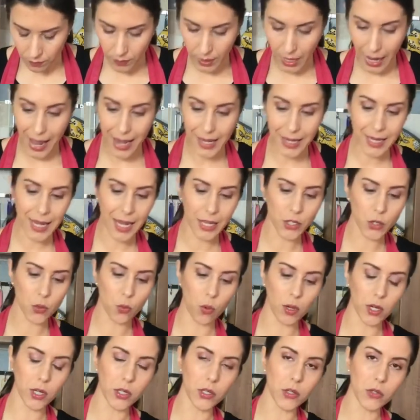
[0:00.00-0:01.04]
And again, you
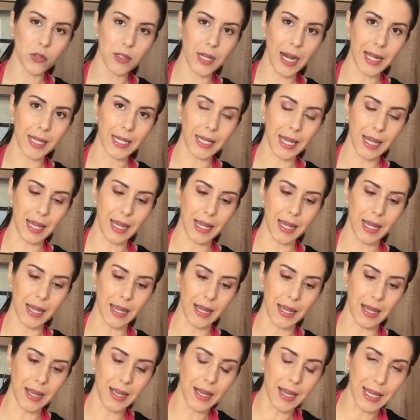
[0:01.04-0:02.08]
want to use like
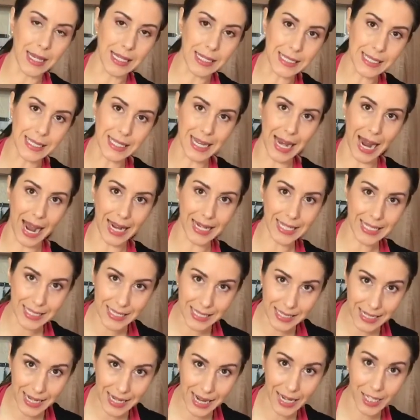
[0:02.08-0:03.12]
a
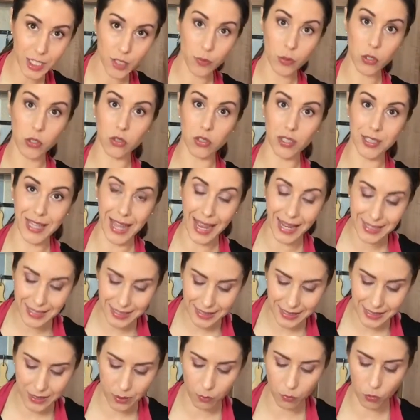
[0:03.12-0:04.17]
slicing knife, because that's
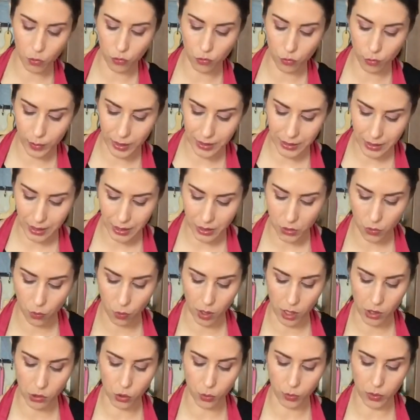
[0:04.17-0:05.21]
the movement that you
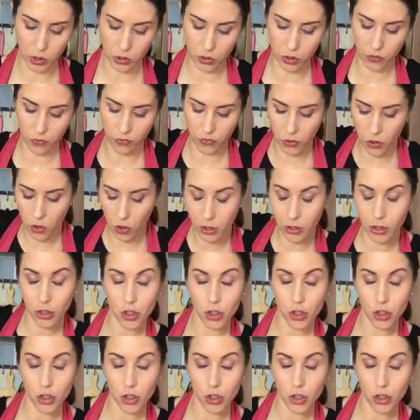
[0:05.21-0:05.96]
want to do, because if you go and